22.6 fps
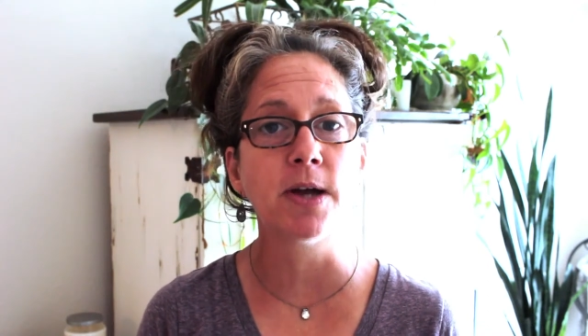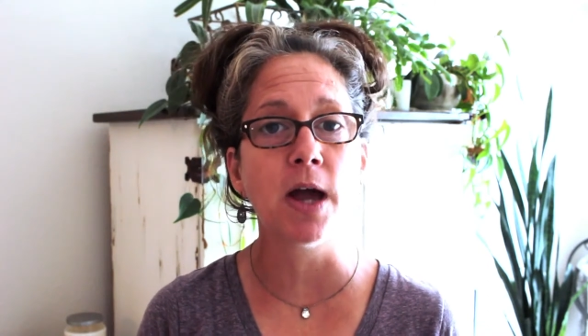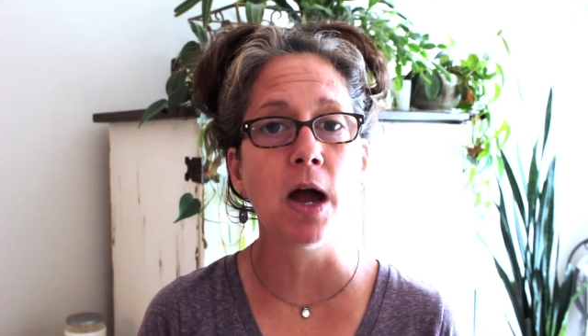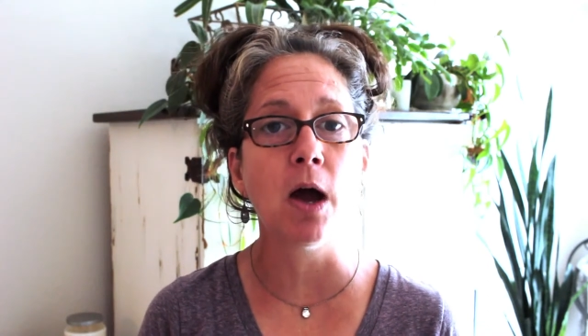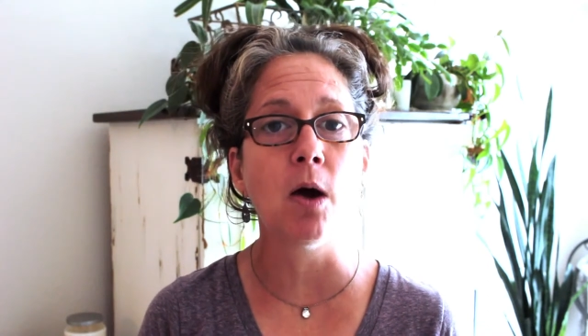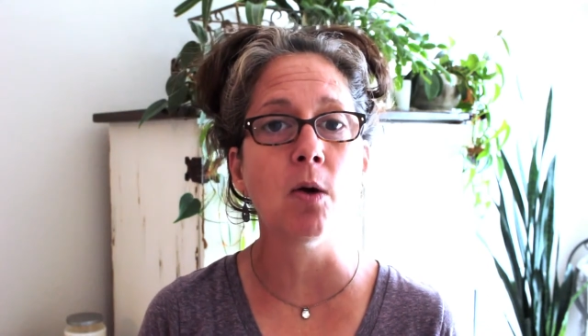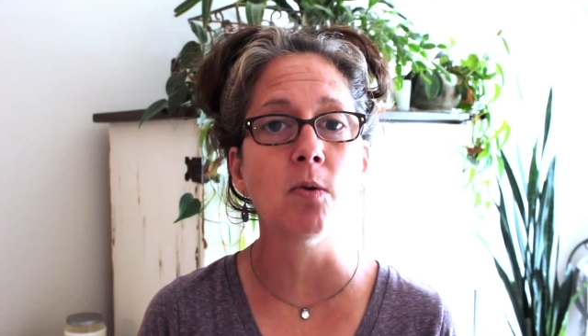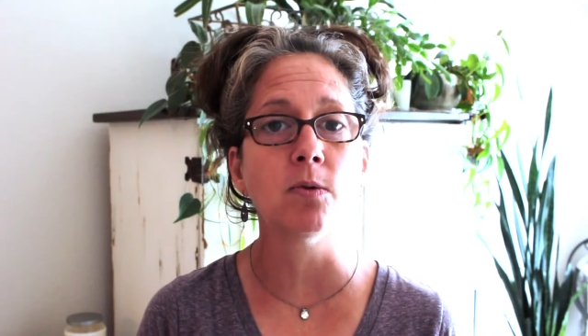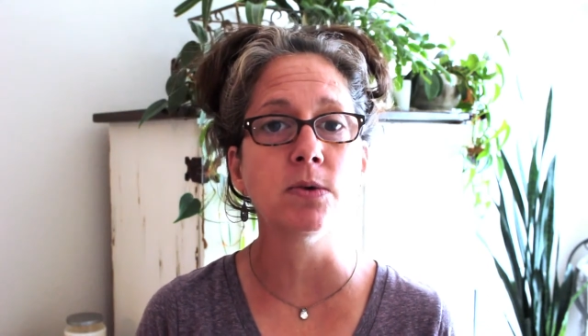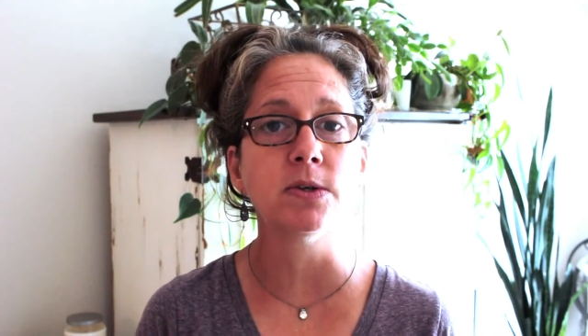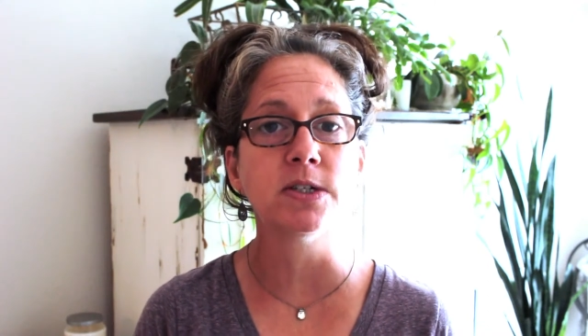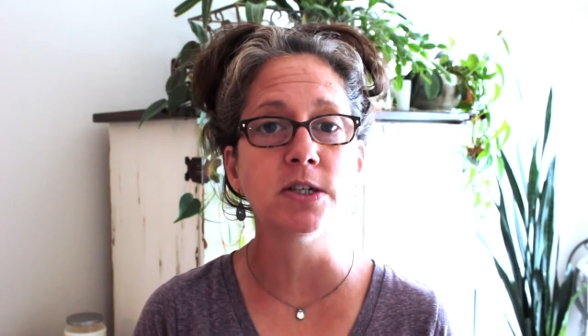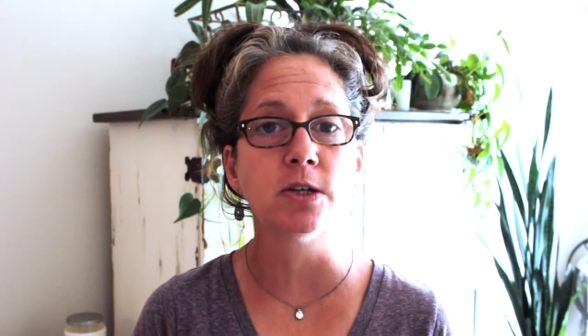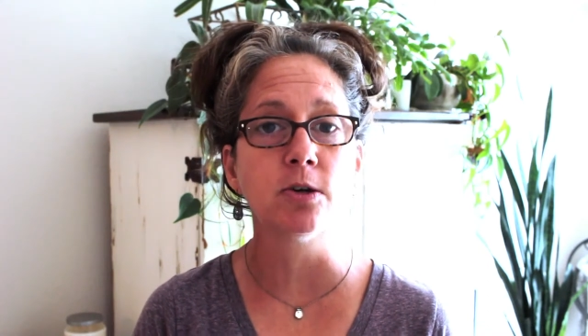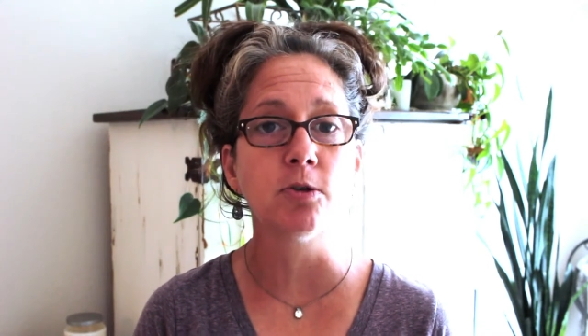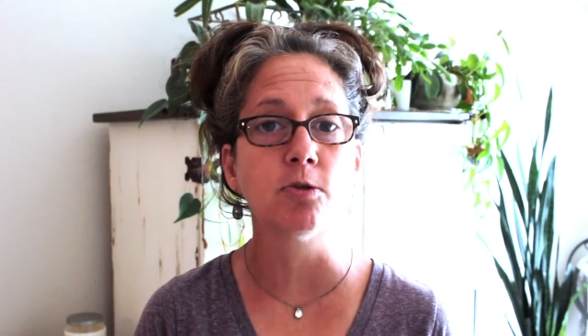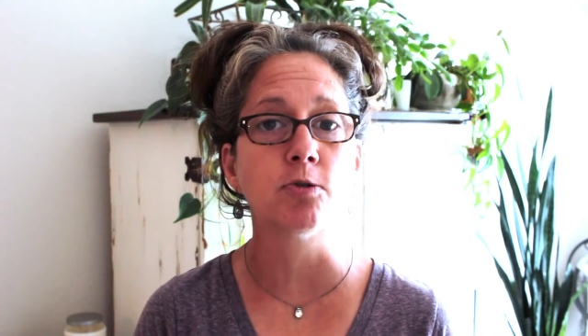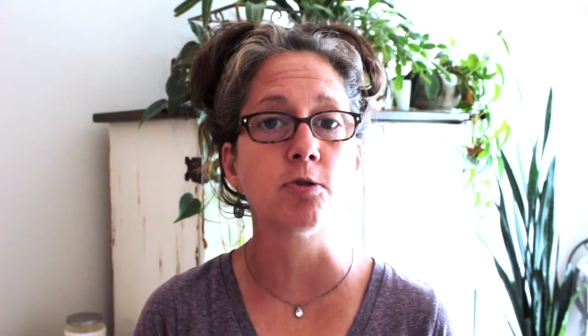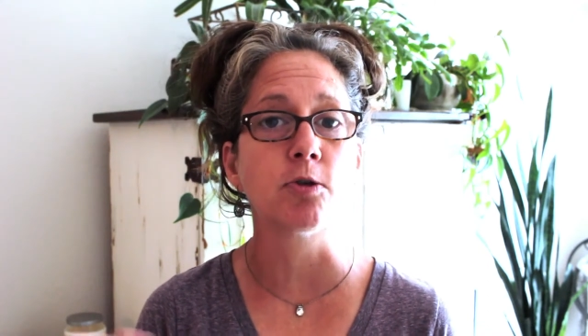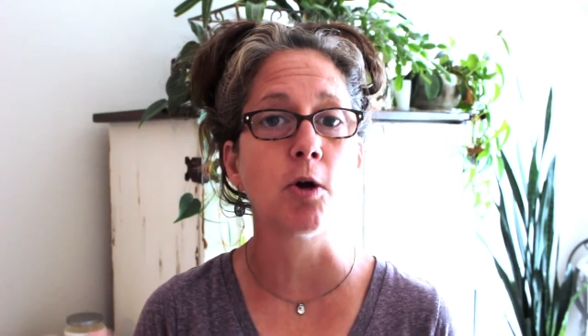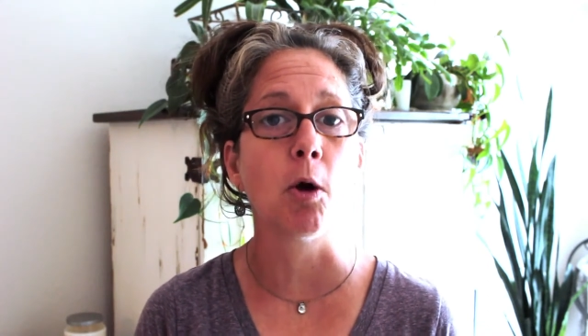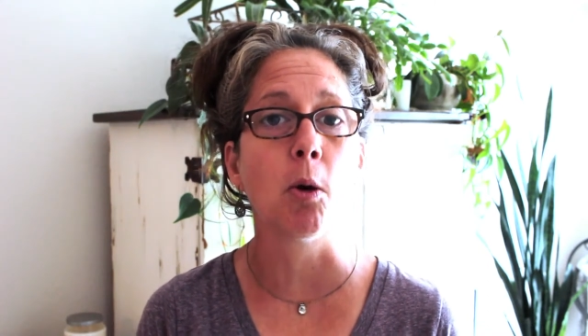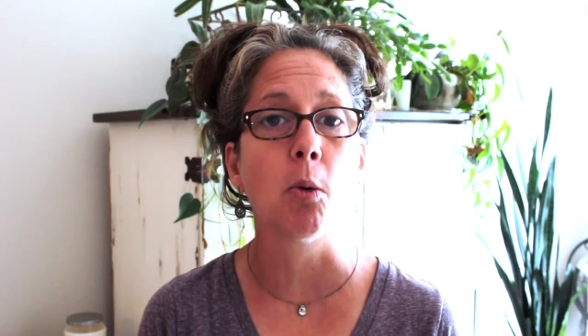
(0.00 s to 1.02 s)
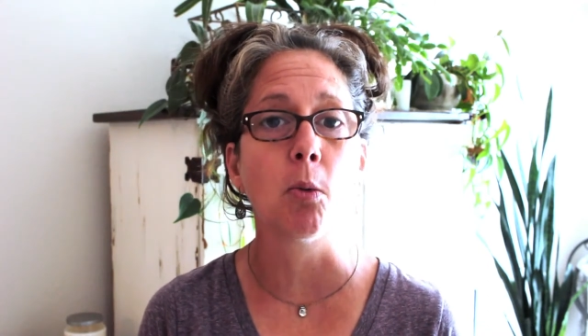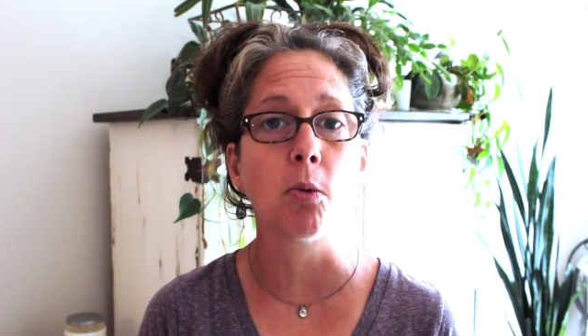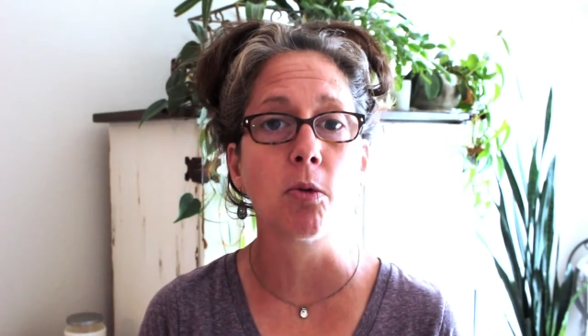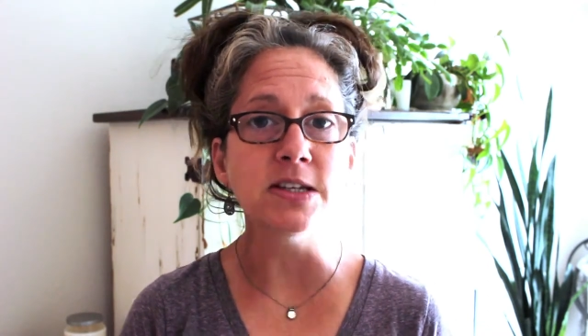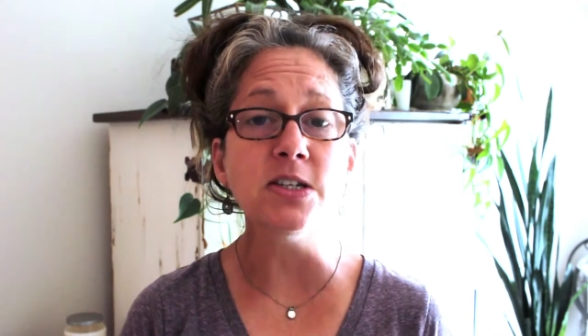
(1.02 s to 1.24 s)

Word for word: count growth.